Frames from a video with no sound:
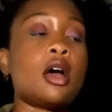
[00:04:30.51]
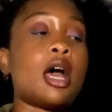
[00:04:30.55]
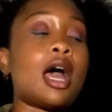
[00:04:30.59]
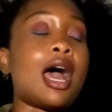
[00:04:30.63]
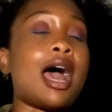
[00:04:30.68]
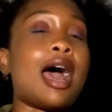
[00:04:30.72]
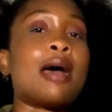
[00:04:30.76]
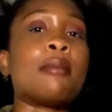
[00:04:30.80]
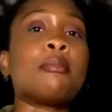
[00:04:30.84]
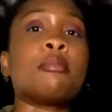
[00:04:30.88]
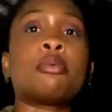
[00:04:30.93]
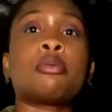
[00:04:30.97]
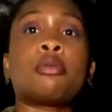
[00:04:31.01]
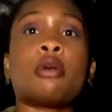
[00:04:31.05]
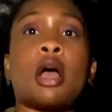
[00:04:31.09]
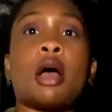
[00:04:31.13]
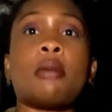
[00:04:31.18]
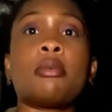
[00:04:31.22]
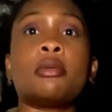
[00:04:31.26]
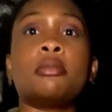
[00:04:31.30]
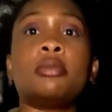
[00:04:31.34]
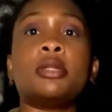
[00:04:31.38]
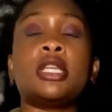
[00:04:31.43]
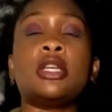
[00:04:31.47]
I'm
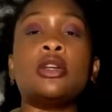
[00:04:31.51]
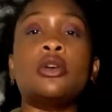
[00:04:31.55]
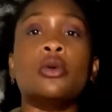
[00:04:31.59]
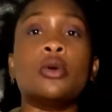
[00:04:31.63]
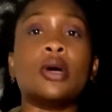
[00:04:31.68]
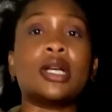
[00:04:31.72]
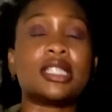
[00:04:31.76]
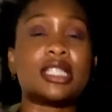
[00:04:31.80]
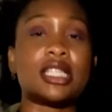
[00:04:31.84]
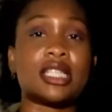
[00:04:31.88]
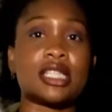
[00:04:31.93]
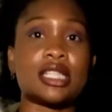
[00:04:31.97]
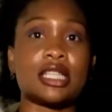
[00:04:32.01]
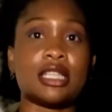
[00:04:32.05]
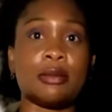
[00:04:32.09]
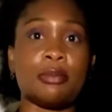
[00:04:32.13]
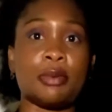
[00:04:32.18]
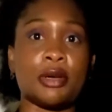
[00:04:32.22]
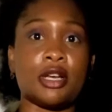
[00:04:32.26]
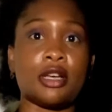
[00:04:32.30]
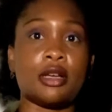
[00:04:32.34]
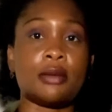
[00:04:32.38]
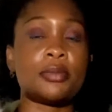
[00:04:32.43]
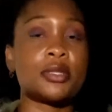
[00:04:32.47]
probably going to slip
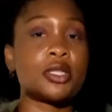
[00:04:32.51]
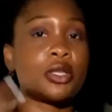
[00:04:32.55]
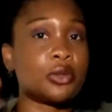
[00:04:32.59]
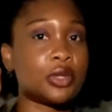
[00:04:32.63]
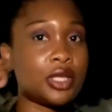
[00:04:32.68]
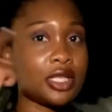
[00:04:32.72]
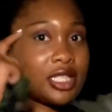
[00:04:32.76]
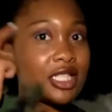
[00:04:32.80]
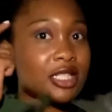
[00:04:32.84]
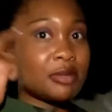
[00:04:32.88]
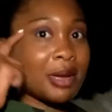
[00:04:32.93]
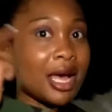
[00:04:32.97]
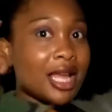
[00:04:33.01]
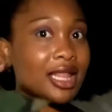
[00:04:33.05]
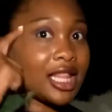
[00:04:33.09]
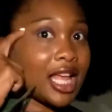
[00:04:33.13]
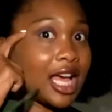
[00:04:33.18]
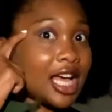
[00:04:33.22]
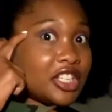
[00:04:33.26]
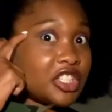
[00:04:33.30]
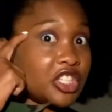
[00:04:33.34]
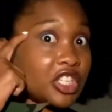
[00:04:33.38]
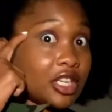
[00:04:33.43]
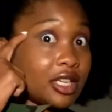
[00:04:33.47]
up. So this is my
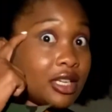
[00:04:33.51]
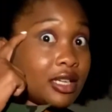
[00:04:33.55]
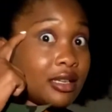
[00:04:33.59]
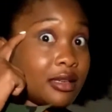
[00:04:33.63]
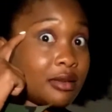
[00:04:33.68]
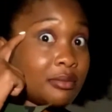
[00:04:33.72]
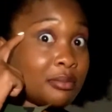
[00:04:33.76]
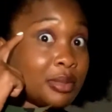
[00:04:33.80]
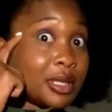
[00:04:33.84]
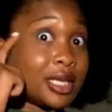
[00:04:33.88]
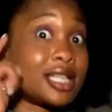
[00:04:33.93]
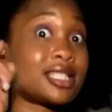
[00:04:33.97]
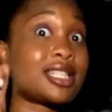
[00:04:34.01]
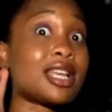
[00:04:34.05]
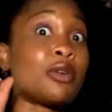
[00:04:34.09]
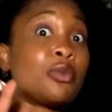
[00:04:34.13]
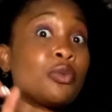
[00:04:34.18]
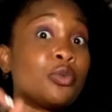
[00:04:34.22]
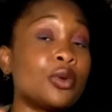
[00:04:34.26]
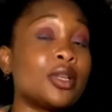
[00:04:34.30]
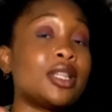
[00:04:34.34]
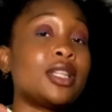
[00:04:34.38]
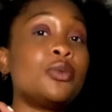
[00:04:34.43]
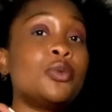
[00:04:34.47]
logic because I
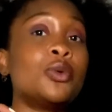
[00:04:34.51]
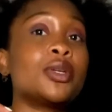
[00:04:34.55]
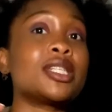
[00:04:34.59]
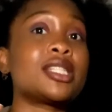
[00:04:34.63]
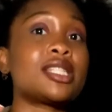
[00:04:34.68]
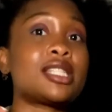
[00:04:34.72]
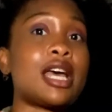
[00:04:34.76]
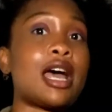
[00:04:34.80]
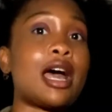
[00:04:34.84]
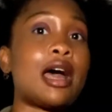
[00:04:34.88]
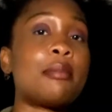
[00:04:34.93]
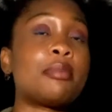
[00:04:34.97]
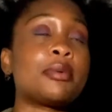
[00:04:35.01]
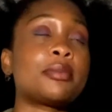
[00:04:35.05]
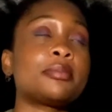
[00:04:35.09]
really want to stop.